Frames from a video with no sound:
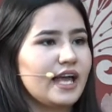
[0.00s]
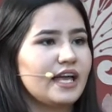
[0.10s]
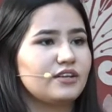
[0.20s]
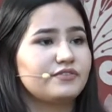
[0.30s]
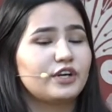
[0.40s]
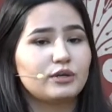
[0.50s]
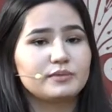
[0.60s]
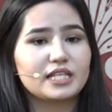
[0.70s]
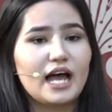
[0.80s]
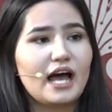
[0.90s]
and
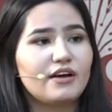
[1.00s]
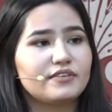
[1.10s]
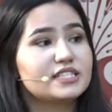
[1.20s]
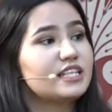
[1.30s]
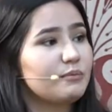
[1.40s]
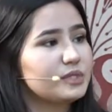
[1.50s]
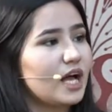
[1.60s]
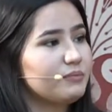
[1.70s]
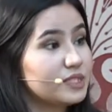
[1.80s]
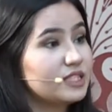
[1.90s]
firms have stepped
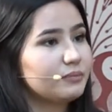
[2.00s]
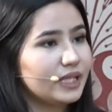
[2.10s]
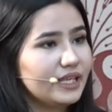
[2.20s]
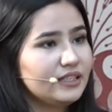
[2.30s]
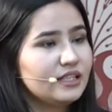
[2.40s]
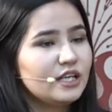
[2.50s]
up to the plate